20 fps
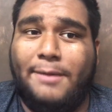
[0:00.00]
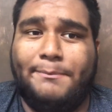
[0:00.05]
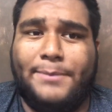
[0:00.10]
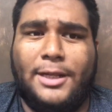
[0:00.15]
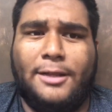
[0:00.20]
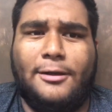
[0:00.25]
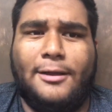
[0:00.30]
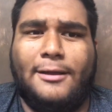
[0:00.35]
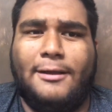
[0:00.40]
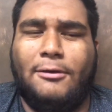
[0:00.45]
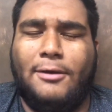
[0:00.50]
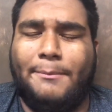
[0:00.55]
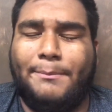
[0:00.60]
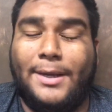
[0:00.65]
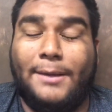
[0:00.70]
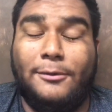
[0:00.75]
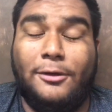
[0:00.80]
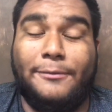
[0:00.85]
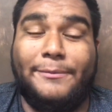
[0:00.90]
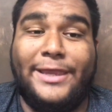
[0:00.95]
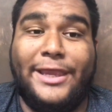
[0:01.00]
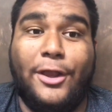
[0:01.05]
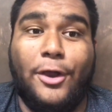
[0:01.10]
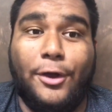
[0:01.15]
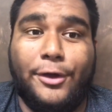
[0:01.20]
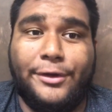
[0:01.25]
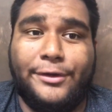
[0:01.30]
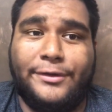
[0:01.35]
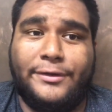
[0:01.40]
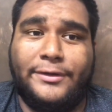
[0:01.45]
Juan Pablo
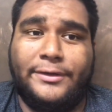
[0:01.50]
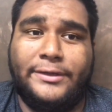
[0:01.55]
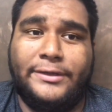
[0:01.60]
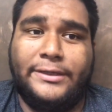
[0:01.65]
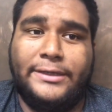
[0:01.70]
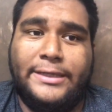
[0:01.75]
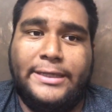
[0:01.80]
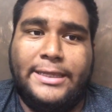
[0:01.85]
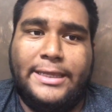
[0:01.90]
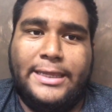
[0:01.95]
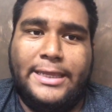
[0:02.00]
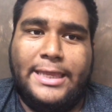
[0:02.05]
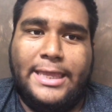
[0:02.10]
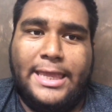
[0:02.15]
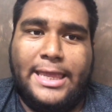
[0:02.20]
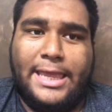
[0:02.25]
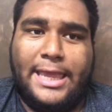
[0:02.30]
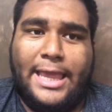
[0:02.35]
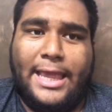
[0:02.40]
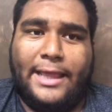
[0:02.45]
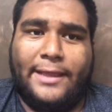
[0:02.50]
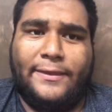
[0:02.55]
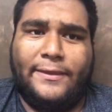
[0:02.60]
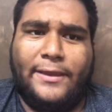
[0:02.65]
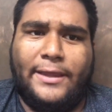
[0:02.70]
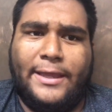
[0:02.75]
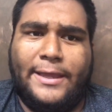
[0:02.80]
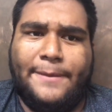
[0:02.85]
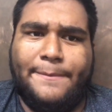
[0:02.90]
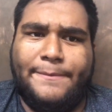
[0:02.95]
Bigon. And
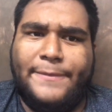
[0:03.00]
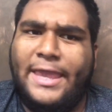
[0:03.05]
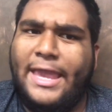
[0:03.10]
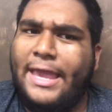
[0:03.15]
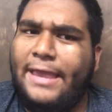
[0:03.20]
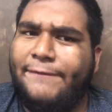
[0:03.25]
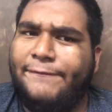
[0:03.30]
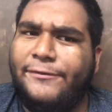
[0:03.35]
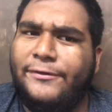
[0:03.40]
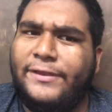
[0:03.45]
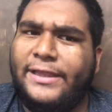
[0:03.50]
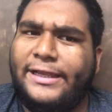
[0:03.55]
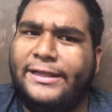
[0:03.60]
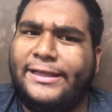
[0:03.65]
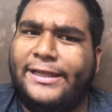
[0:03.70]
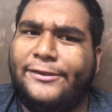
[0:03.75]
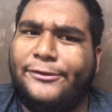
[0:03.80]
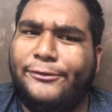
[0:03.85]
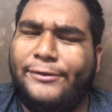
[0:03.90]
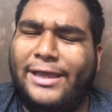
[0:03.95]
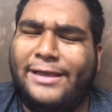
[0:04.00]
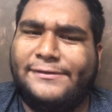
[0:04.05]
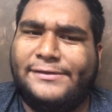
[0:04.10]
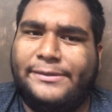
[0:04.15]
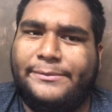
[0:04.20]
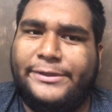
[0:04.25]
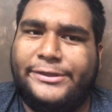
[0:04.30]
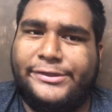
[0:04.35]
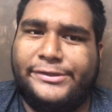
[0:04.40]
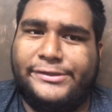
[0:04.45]
yeah, I feel like they do have
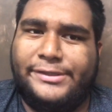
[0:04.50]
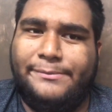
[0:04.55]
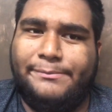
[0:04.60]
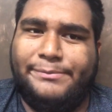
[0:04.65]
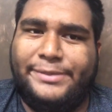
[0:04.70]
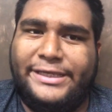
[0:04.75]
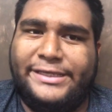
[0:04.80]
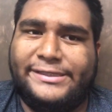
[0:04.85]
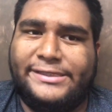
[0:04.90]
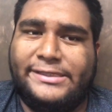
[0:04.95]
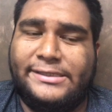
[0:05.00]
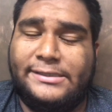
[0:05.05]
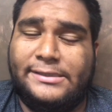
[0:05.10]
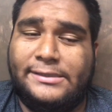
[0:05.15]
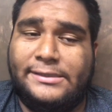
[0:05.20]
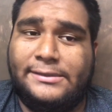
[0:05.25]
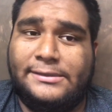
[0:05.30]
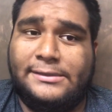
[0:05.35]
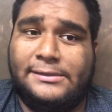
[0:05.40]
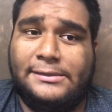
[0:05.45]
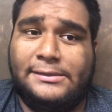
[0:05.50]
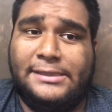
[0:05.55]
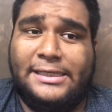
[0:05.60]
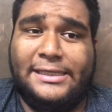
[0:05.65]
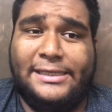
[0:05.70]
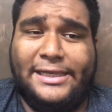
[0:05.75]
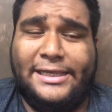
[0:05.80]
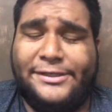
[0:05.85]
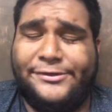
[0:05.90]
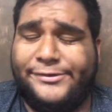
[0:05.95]
some interesting pieces,
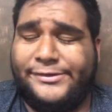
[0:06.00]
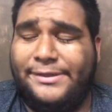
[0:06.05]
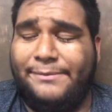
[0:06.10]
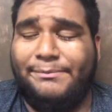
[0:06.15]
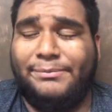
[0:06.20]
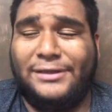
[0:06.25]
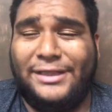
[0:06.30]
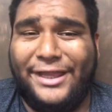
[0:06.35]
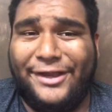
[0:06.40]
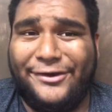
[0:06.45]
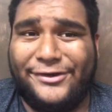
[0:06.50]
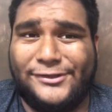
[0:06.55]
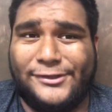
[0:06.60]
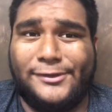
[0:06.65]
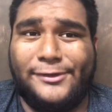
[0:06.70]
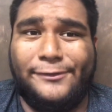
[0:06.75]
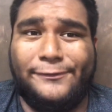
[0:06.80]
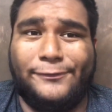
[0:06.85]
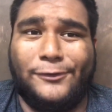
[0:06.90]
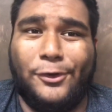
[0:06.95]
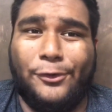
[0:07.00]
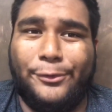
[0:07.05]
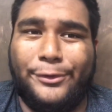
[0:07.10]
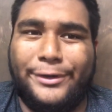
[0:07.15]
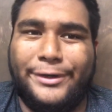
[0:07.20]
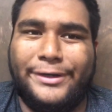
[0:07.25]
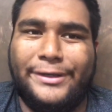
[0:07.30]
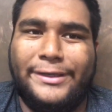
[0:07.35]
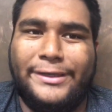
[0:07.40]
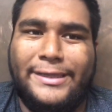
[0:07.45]
interesting players going
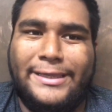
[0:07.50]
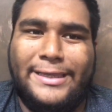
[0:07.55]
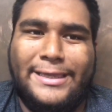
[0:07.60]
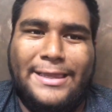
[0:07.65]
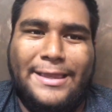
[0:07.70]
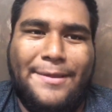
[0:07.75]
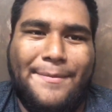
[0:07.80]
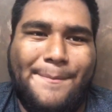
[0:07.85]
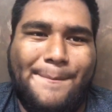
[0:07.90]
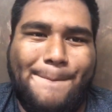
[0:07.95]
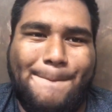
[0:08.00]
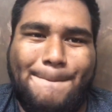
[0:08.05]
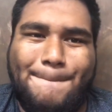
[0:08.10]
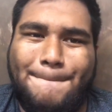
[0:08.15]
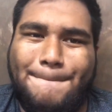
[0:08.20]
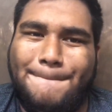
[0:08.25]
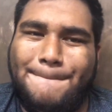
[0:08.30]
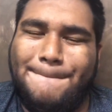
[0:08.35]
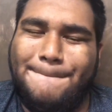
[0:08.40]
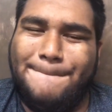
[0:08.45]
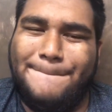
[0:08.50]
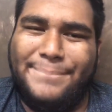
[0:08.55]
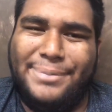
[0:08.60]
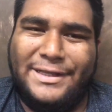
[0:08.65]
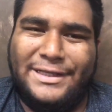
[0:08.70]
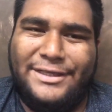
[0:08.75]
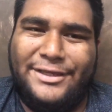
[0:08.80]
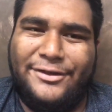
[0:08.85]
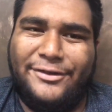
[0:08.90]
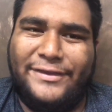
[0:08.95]
forward.
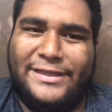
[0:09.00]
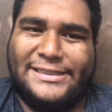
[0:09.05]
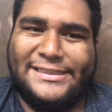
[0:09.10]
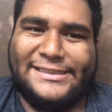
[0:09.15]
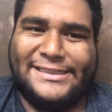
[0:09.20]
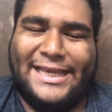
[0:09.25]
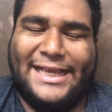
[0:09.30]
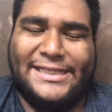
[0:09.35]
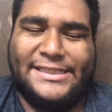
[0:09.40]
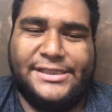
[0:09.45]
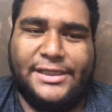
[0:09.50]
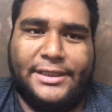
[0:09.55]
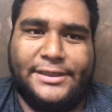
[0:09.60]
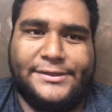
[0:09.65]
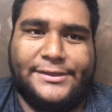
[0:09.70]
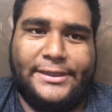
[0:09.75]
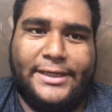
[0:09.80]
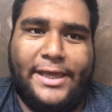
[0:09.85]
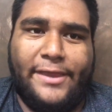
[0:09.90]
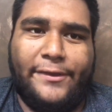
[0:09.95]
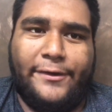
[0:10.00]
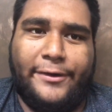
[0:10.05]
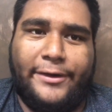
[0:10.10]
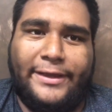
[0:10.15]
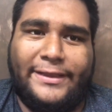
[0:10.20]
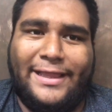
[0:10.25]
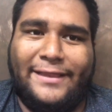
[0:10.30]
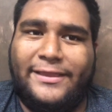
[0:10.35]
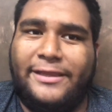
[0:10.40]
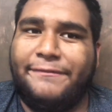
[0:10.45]
But, they just can't gel it together.
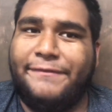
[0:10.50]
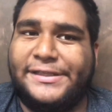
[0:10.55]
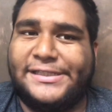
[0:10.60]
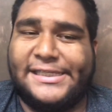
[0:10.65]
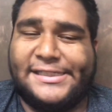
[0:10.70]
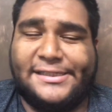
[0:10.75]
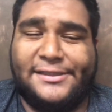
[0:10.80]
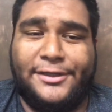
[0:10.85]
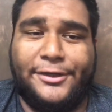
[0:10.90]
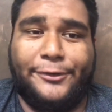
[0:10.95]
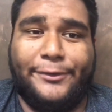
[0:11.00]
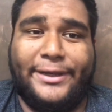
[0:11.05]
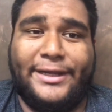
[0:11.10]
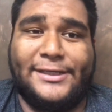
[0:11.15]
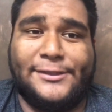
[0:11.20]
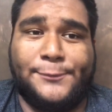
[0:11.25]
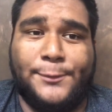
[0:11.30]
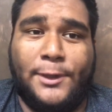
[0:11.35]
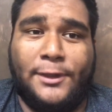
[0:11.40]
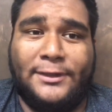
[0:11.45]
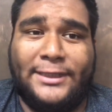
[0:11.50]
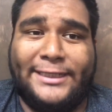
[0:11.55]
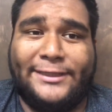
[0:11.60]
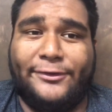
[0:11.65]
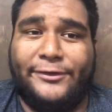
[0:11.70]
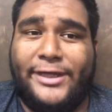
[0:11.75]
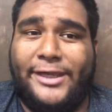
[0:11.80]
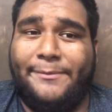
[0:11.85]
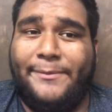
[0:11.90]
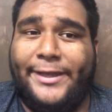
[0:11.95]
And that defense doesn't look great as well.
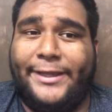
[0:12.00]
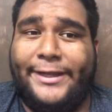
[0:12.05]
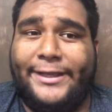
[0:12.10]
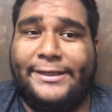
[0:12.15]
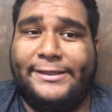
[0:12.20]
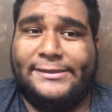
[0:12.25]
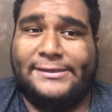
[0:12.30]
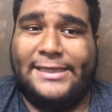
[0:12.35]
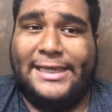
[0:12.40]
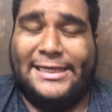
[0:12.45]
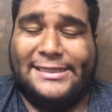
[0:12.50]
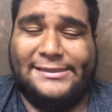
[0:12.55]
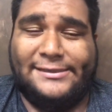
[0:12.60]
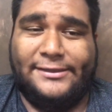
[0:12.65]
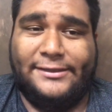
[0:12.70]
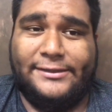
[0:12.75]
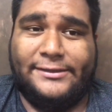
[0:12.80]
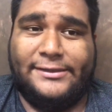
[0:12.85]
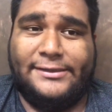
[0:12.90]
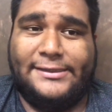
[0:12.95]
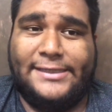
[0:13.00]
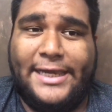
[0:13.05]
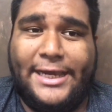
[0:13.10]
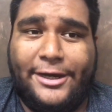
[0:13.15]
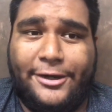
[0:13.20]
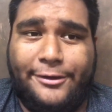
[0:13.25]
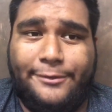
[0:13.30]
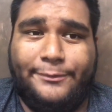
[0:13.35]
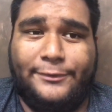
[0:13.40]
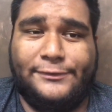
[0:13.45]
Leighton Jimenez has looked
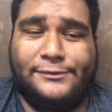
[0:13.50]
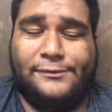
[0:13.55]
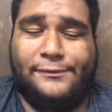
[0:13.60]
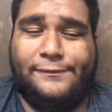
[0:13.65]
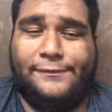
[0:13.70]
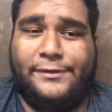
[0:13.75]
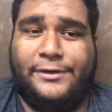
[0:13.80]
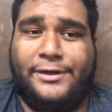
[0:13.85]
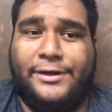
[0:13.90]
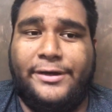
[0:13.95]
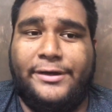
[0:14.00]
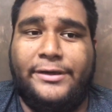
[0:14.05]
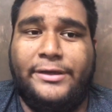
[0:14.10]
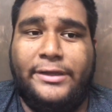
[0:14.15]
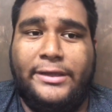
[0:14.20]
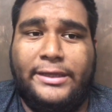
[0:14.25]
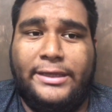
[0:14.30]
terrible so far.